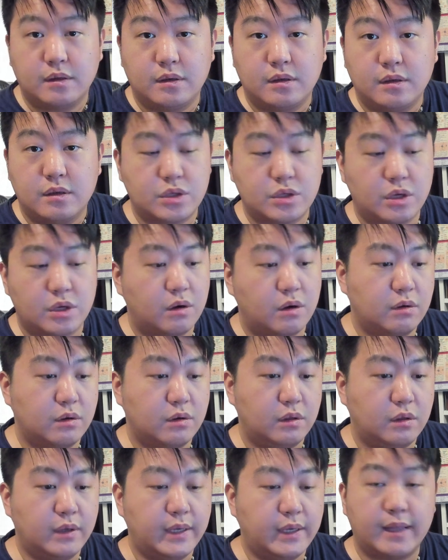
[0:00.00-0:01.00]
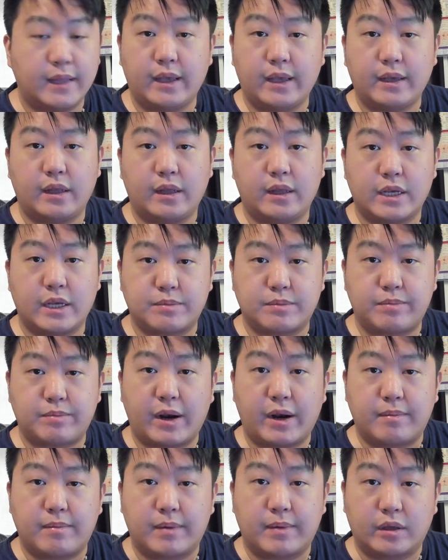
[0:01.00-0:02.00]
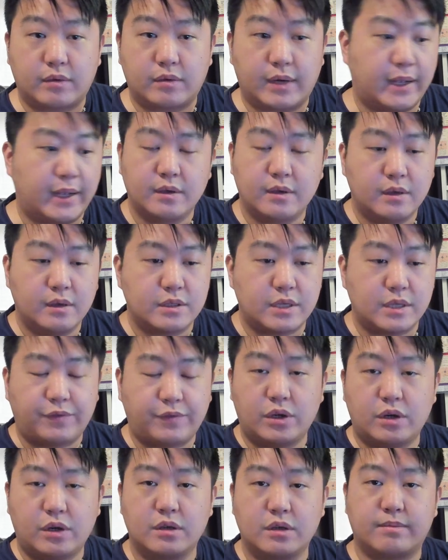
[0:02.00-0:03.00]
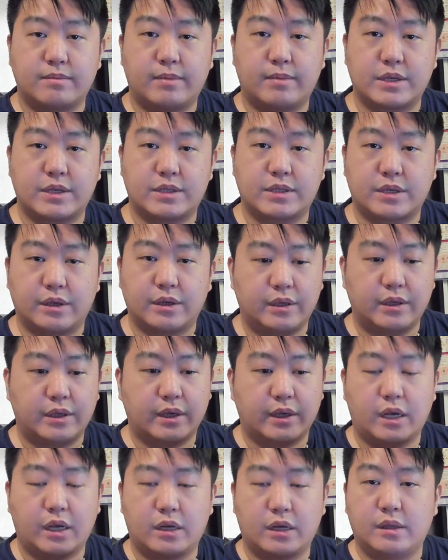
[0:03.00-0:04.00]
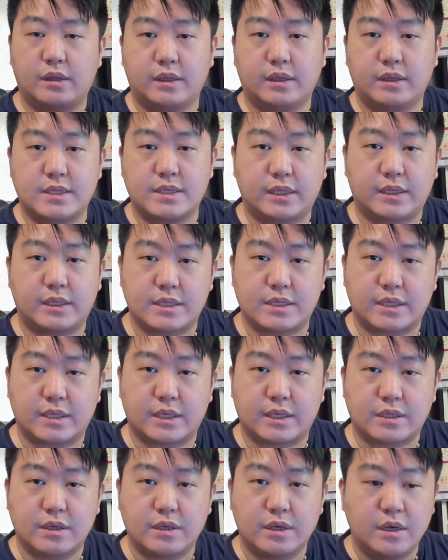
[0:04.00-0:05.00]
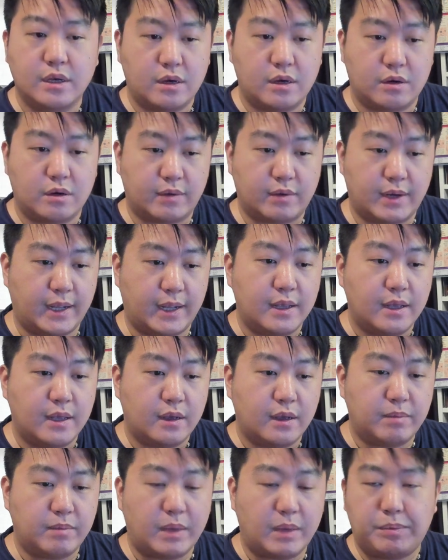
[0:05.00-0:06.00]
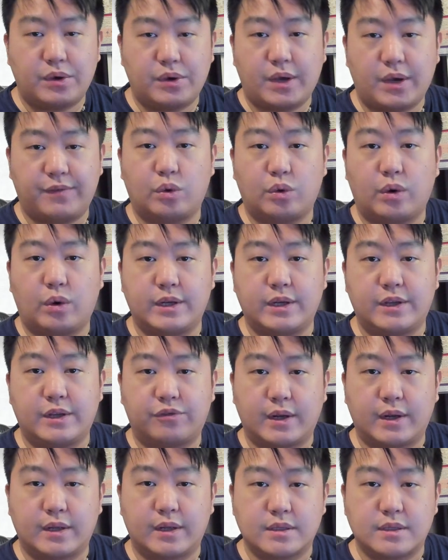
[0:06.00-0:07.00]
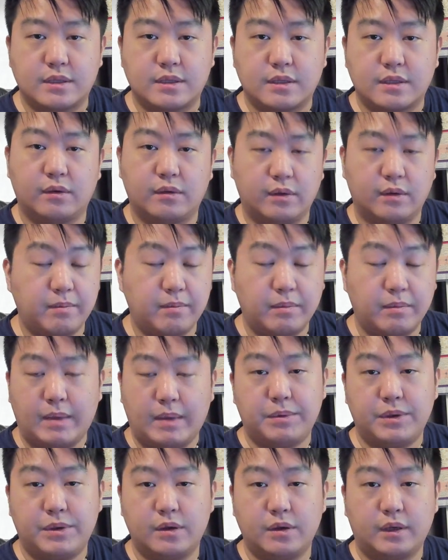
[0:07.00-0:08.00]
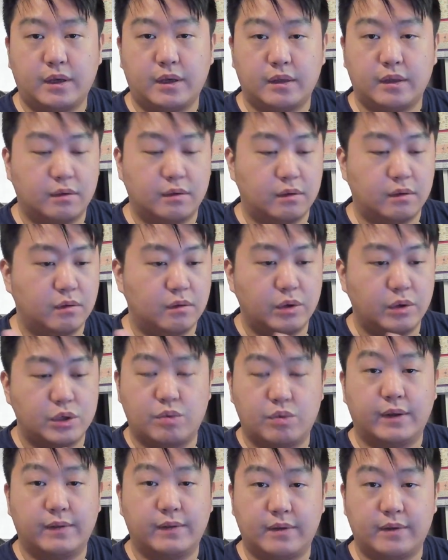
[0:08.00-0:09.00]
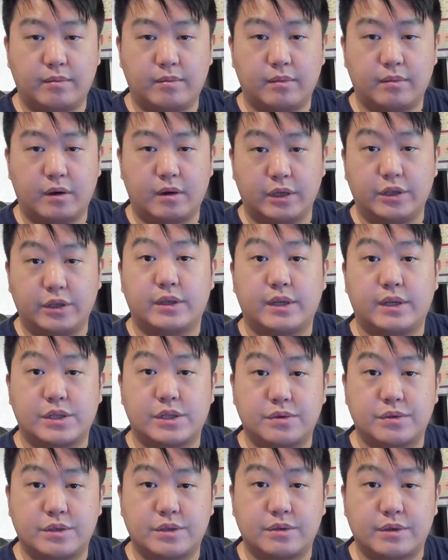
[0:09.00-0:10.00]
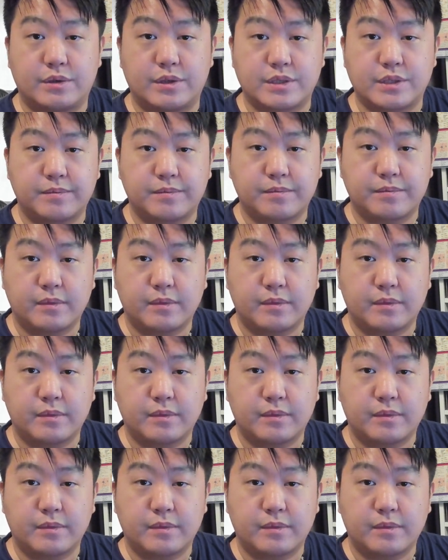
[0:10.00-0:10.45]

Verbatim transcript: So you can take an experiment, right? So after a whole semester, you can calculate the statistics right? Maybe you have 20 friends, and maybe you look at which one of them are international students.